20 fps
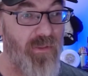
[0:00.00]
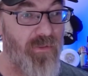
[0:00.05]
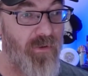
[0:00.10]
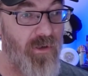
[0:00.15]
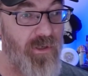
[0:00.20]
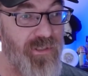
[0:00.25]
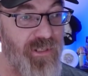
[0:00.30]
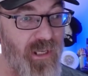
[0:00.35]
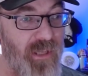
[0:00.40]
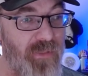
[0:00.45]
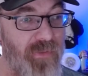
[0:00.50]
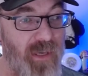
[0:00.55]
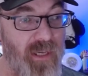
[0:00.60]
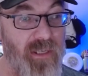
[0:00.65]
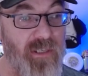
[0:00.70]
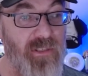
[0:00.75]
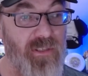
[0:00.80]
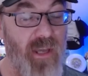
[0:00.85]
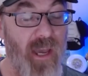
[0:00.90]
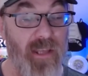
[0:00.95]
the 13th
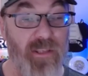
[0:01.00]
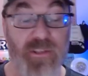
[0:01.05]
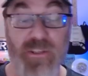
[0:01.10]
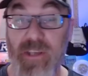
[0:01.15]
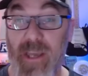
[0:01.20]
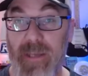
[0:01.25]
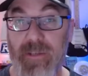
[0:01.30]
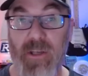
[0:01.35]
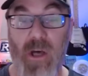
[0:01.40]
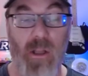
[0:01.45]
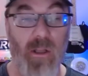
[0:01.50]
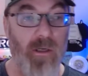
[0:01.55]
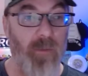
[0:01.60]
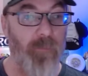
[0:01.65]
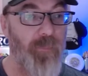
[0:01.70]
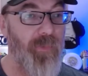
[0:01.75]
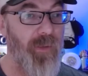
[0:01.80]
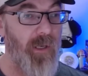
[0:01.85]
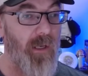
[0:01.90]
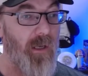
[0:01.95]
is at Sand Dollar,
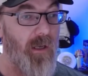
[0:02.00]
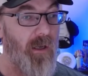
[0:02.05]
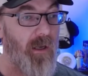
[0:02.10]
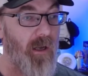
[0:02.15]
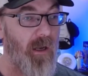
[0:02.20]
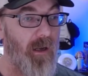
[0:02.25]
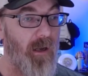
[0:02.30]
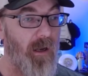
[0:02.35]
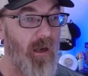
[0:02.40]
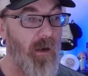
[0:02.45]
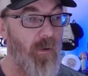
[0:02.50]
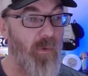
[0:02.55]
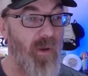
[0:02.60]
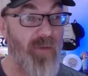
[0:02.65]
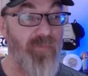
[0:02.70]
uh, we